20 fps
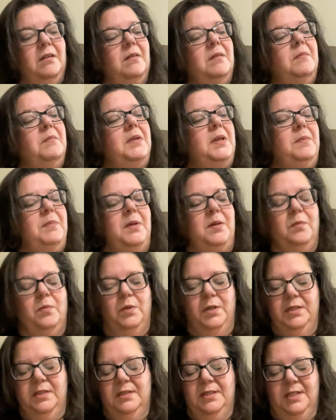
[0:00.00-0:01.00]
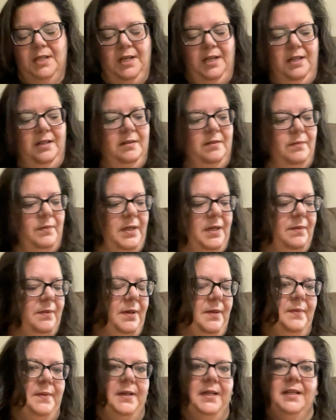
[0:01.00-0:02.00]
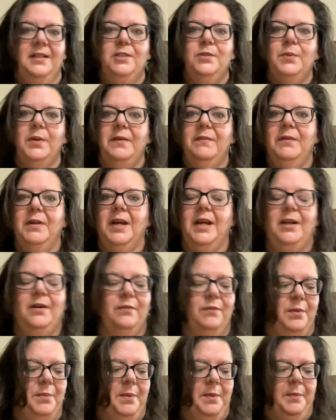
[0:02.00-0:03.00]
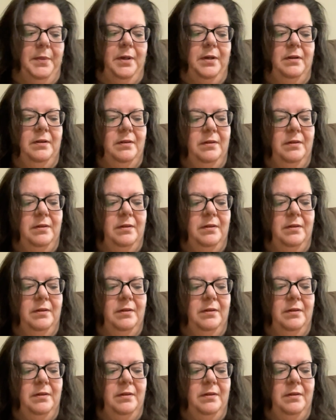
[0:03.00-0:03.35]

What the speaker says: maybe one side. Wait. I don't remember.